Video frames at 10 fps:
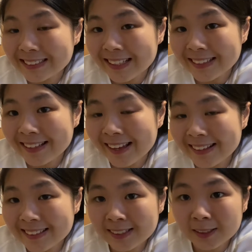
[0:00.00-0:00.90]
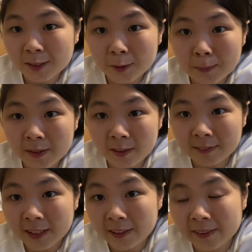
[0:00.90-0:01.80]
and I did a little bit
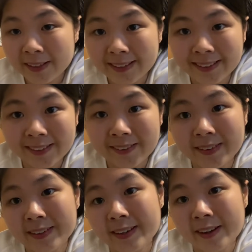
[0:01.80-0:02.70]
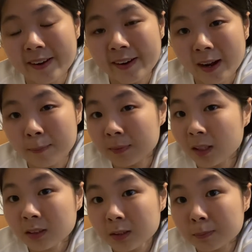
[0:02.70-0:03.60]
of decorating here and there. I'm
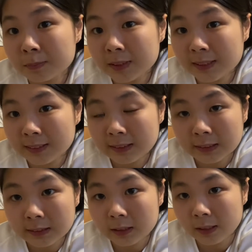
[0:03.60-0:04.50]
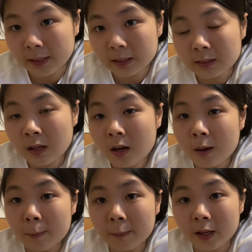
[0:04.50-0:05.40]
not completely done,
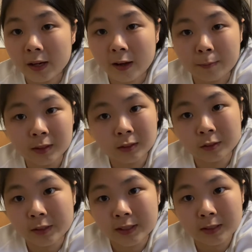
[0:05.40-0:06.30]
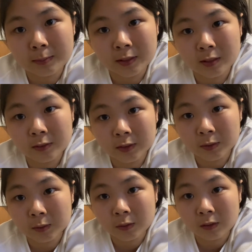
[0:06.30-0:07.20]
but I've been so crazy busy with
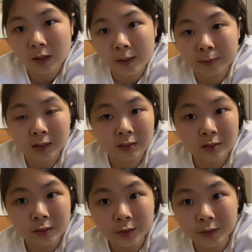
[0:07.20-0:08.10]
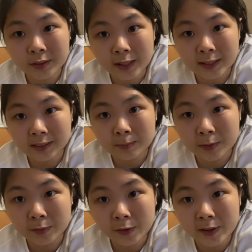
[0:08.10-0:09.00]
school. I'm just gonna show you guys the
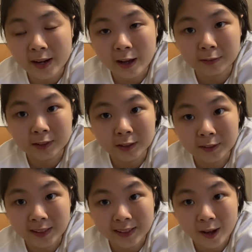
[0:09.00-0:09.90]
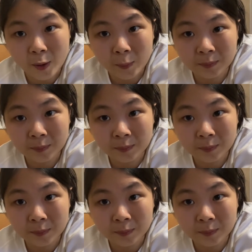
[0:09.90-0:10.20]
before and after right now.